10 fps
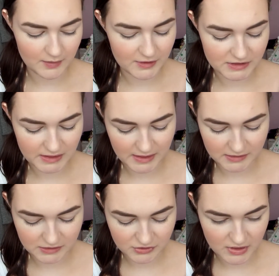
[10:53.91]
which I'd like
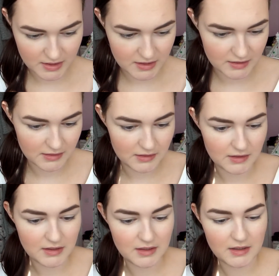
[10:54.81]
to try.
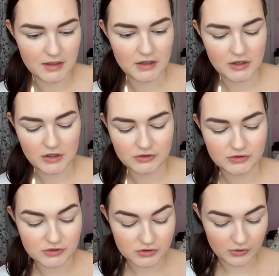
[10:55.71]

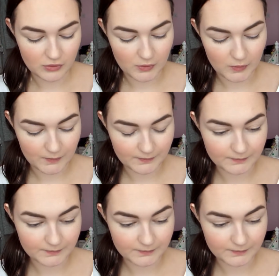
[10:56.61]
So